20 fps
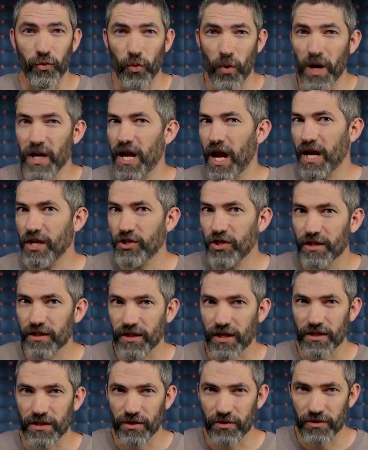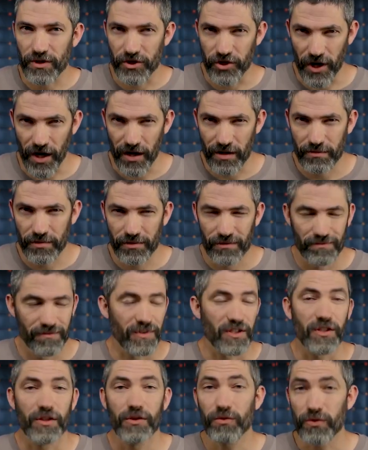one agent can do the job,
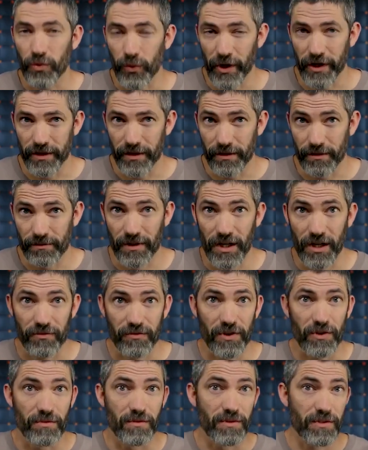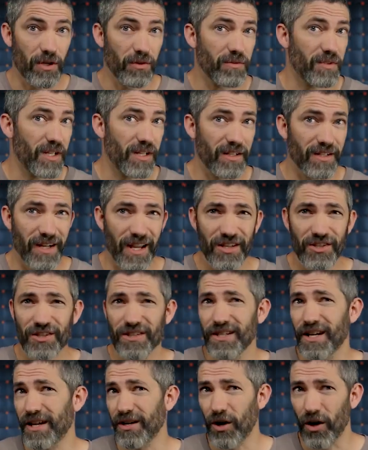use one. If you don't need an
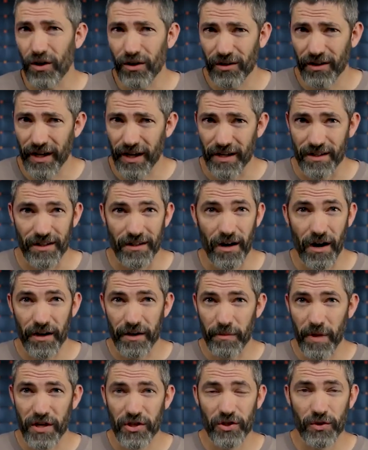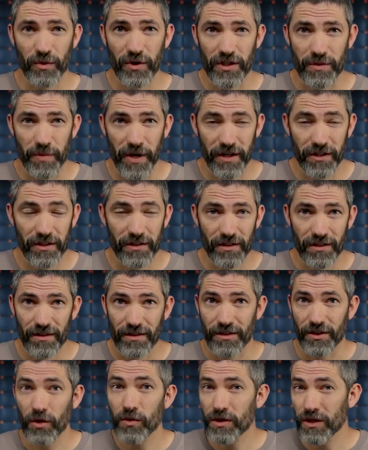agent at all and an automation works better,
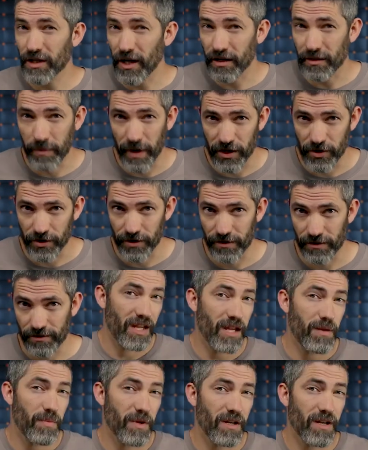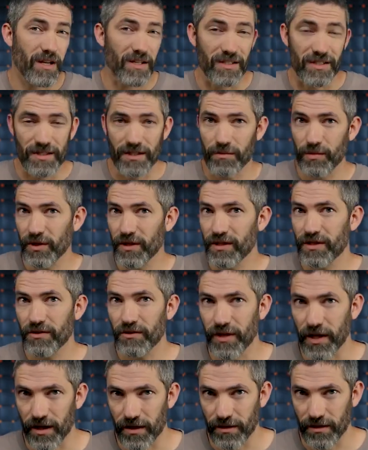use an automation. Keep it as simple as you
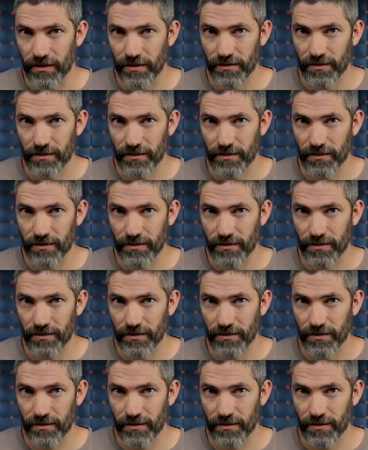can.